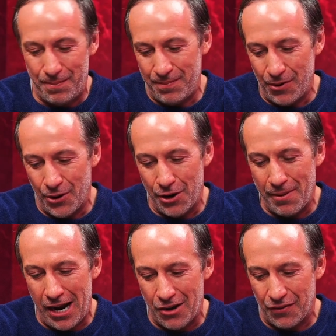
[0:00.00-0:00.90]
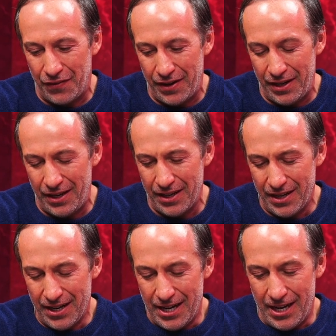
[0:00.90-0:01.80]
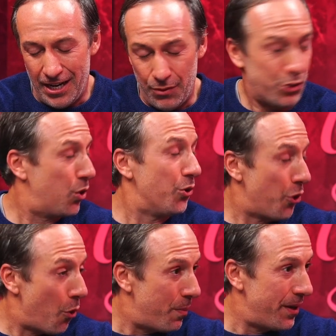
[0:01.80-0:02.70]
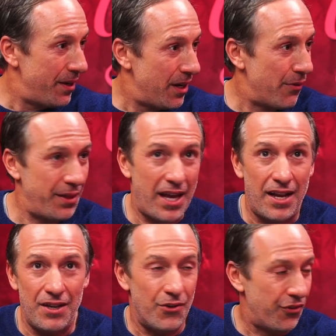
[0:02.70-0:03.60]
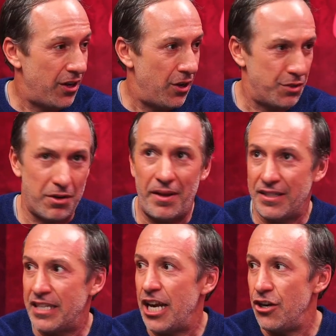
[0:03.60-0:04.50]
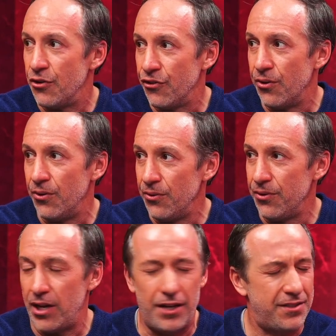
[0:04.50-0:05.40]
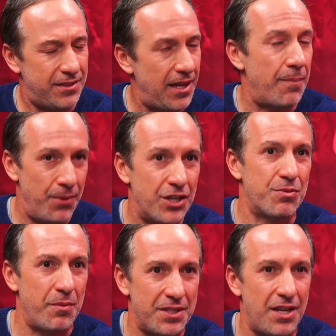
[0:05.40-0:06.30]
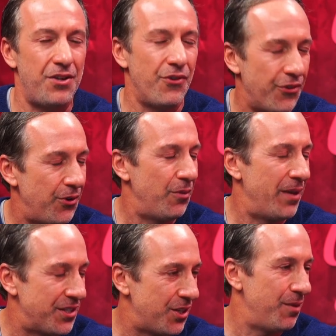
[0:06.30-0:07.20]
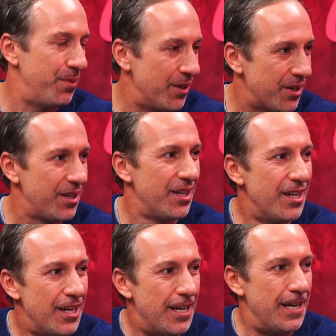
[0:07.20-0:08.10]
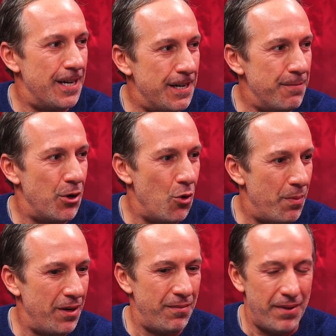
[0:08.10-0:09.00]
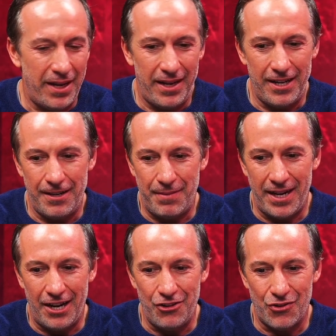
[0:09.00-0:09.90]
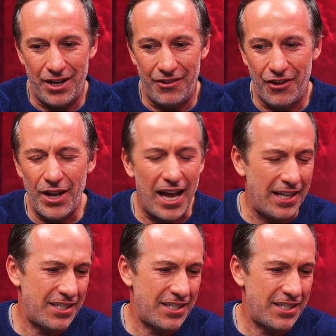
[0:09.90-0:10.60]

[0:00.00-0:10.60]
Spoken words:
autobiography. It was called Open. I read that years ago. It's probably about 10 years old. That book is probably 10 years old. That's a good book. opened by Andre. So yeah,